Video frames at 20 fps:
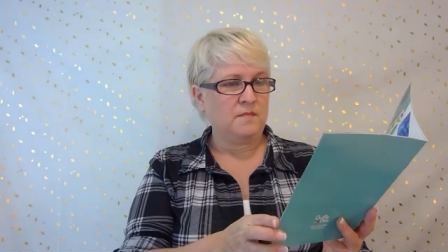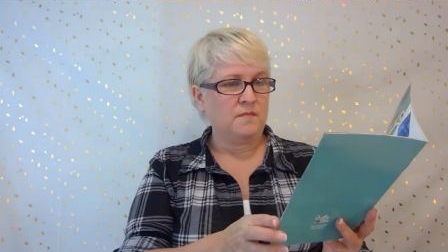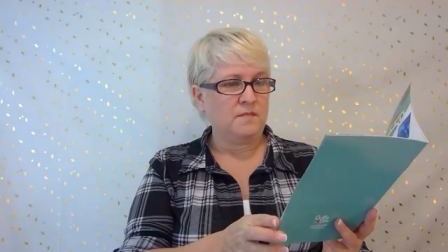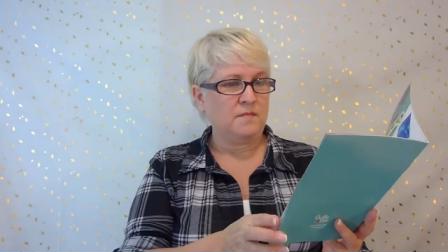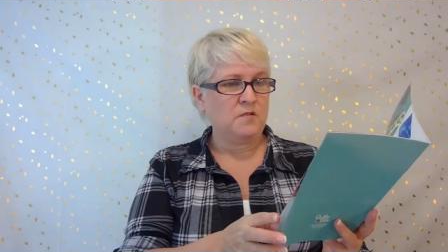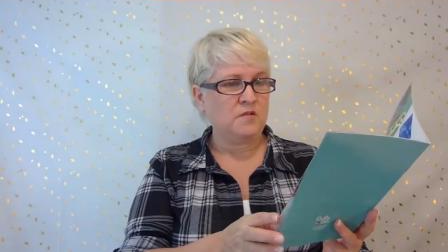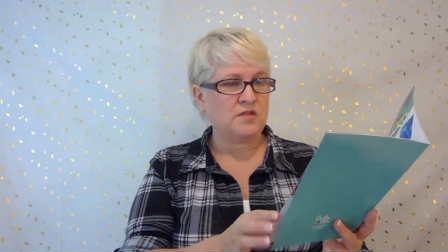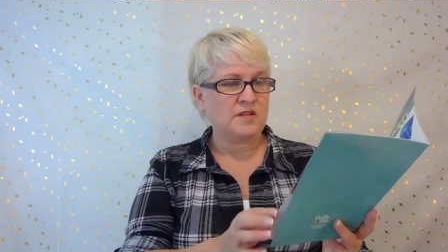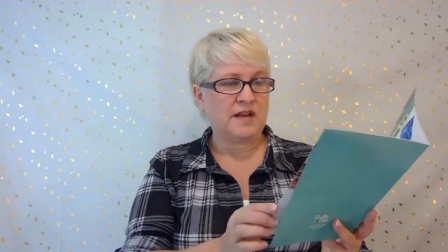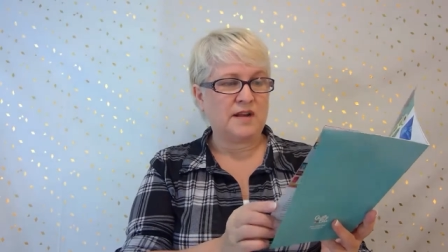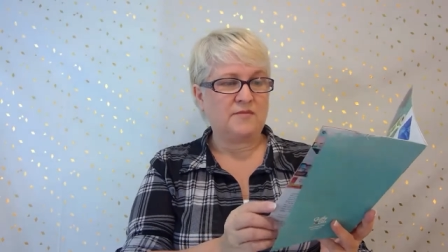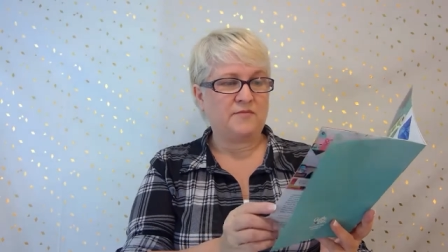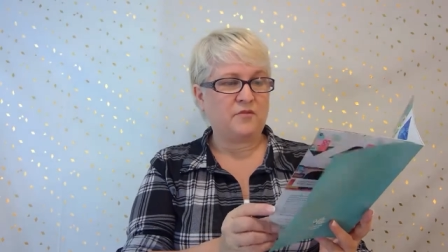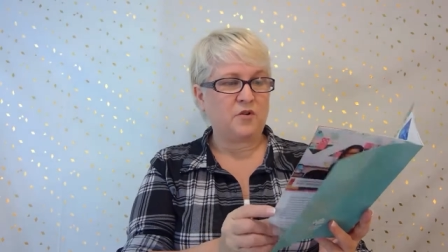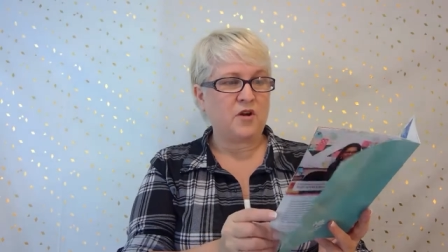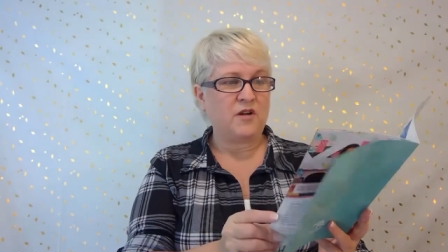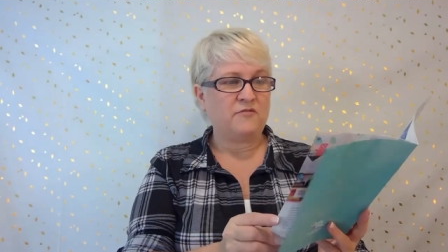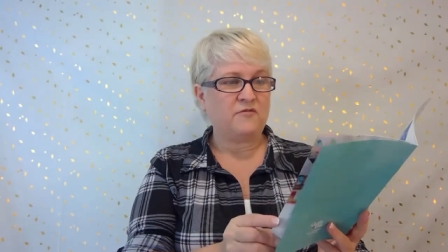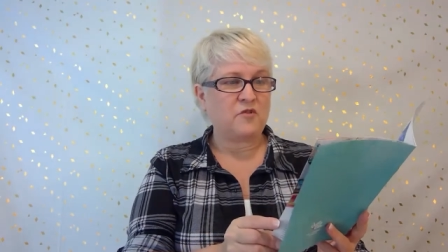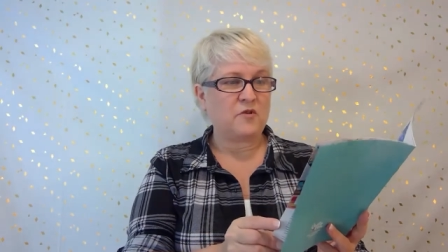you sign up for
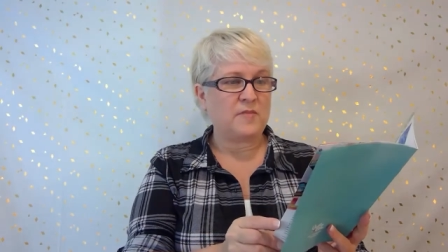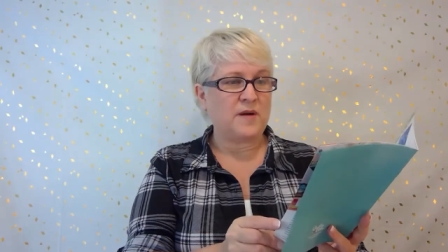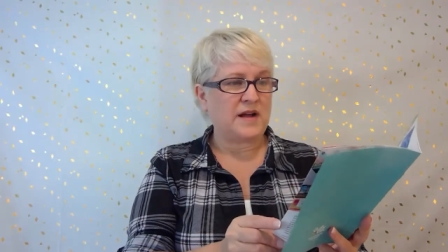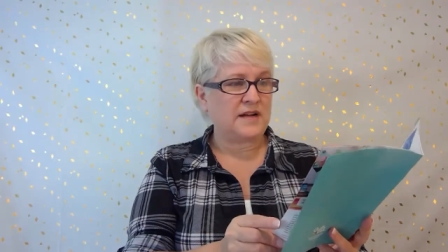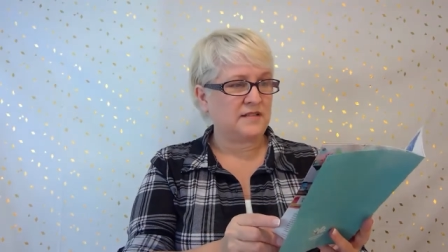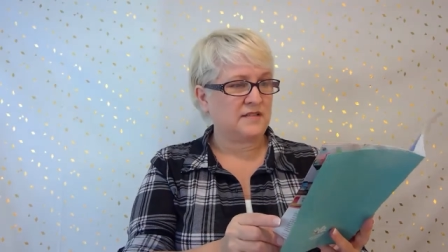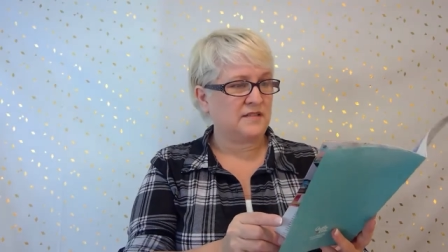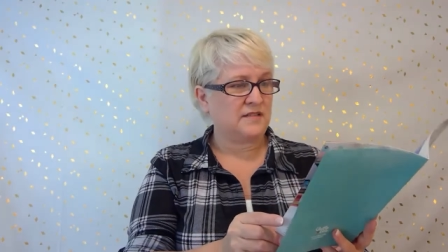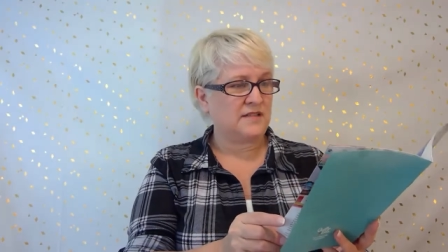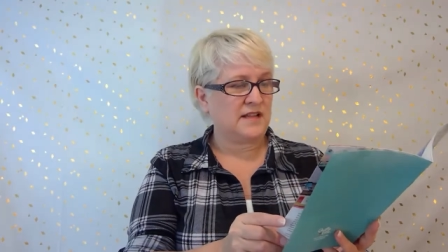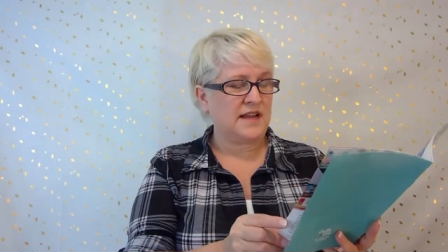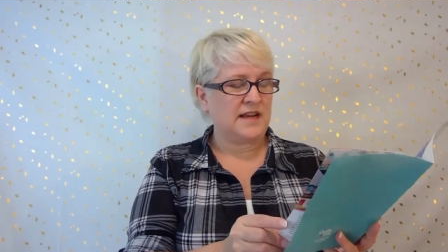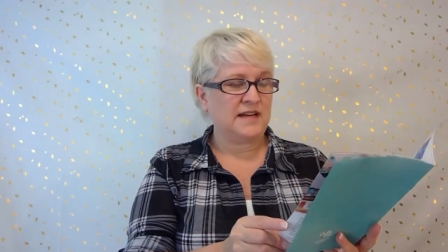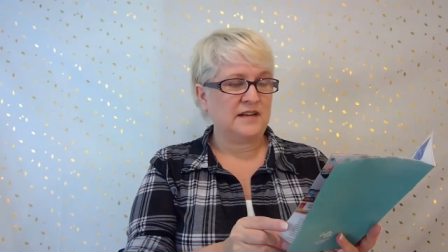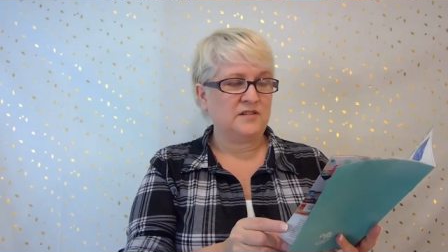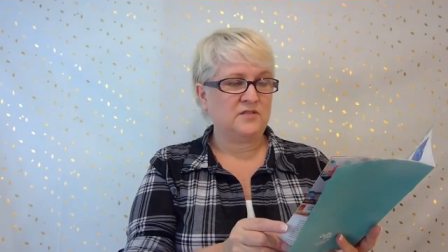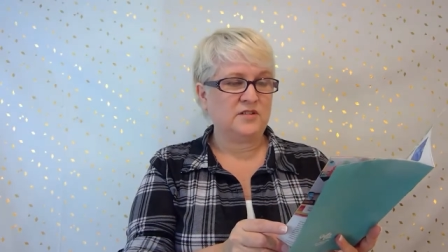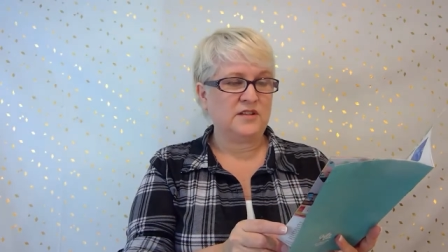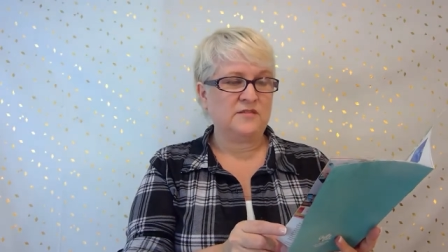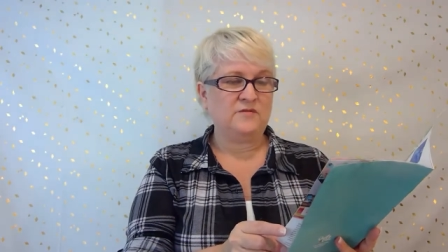all four boxes, and
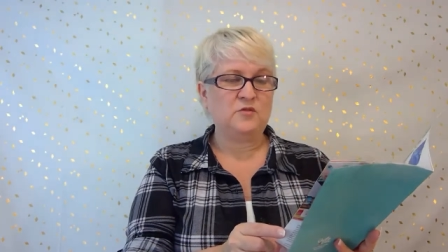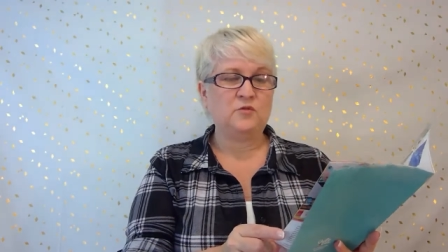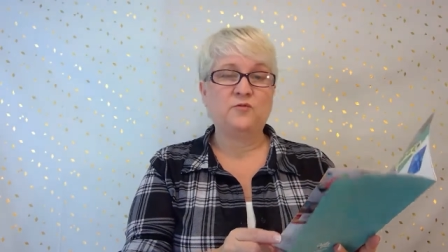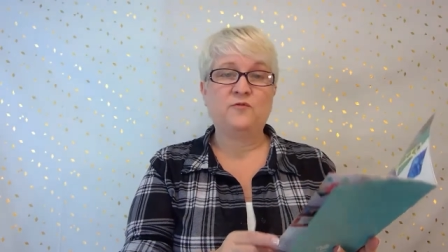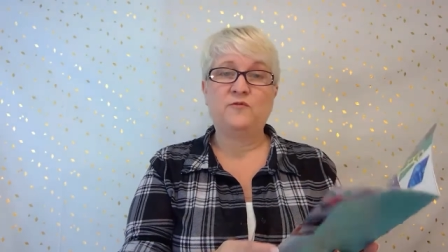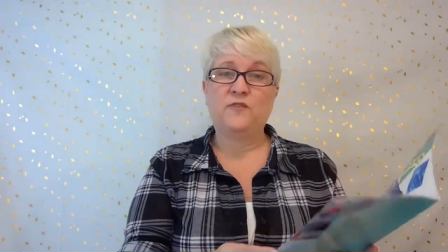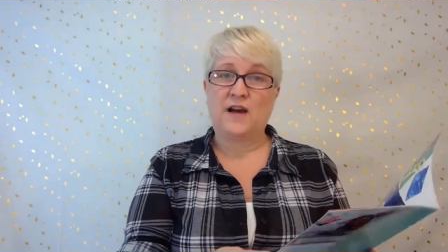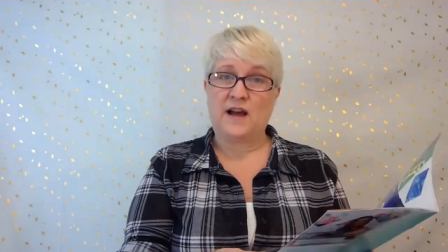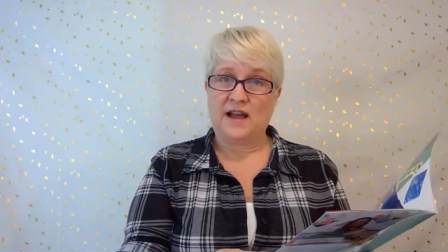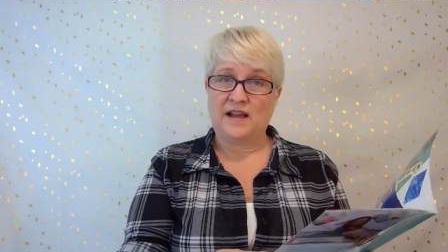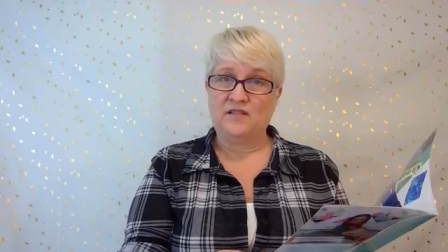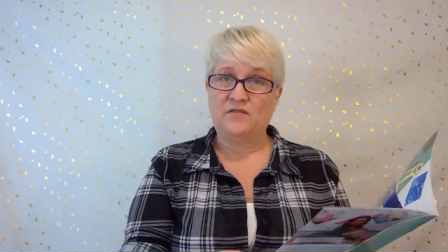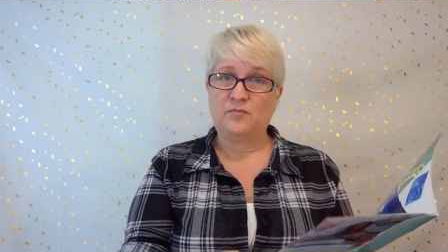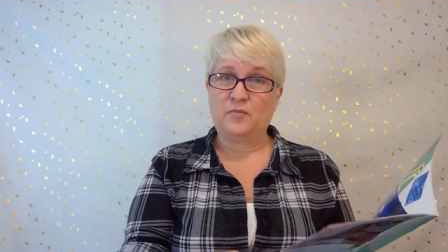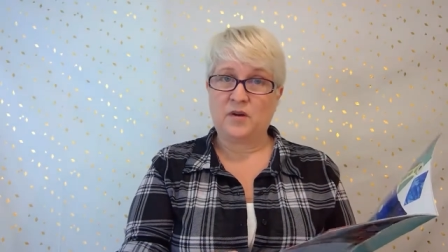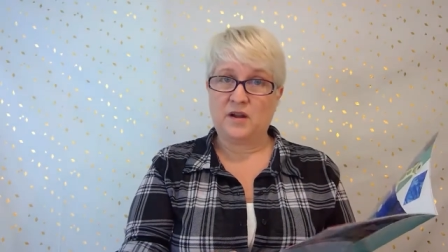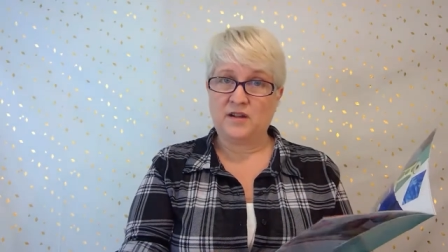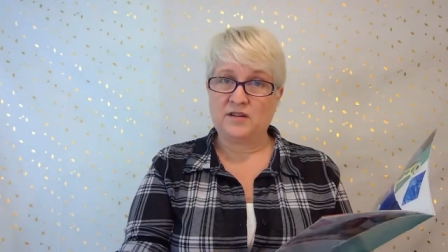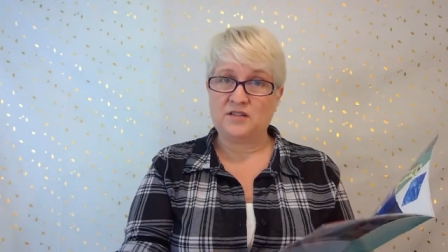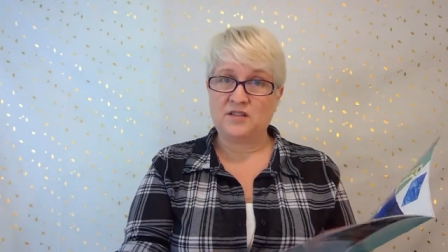it'll give you five
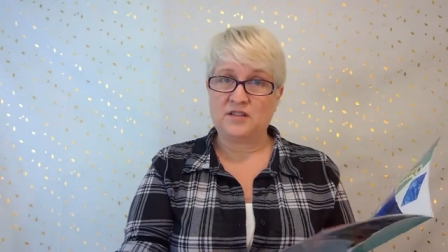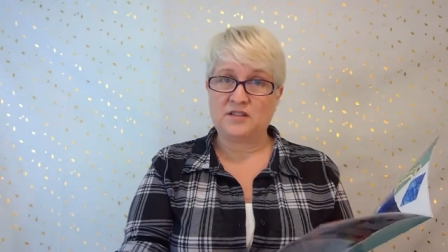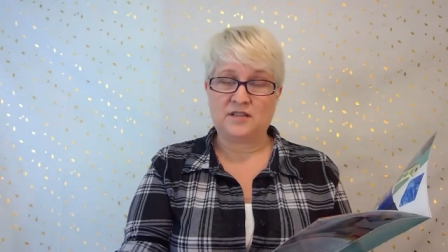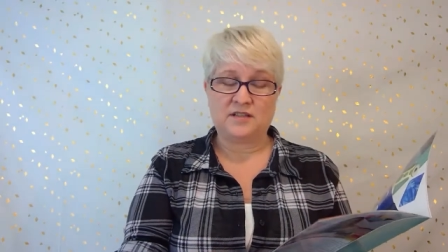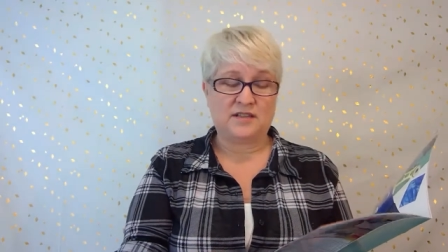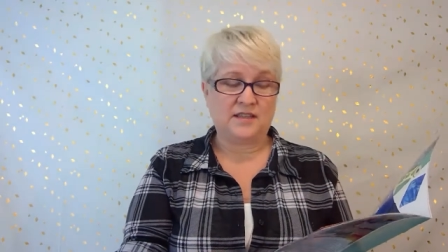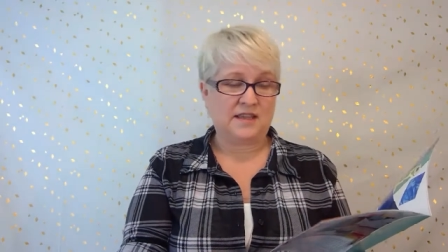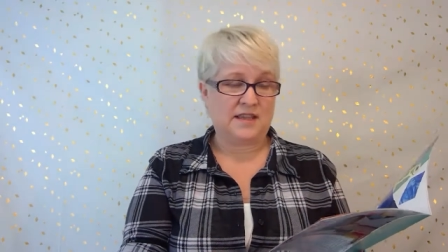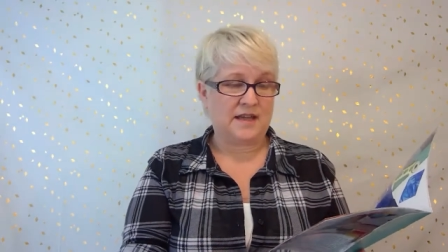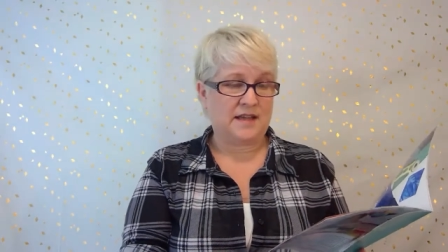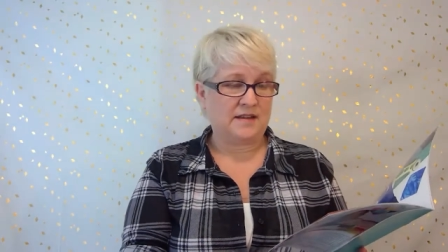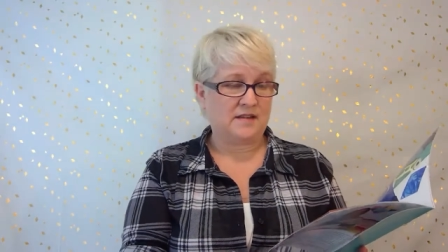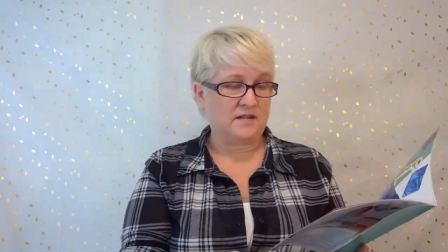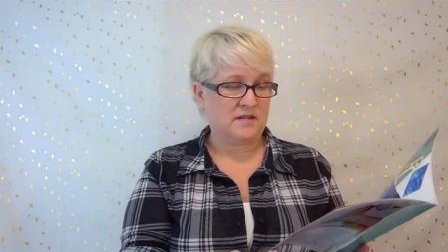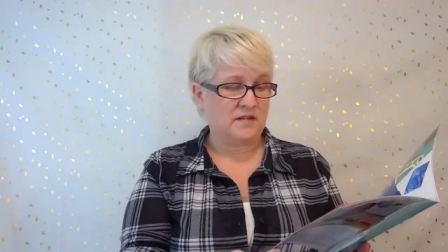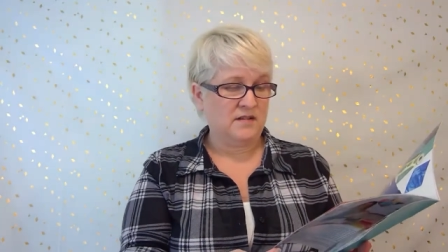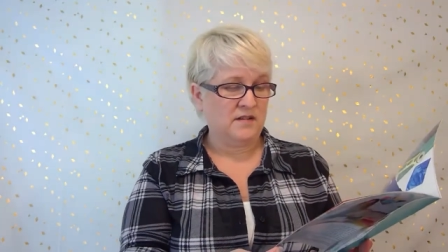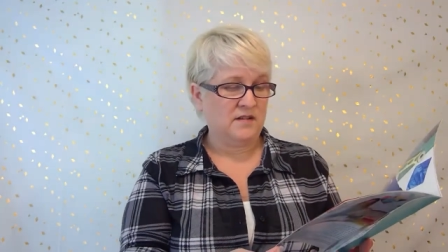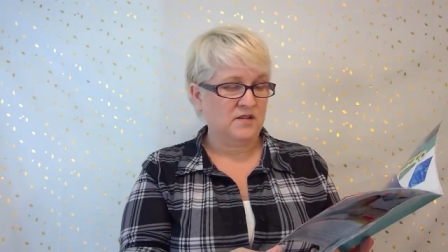projects at the end.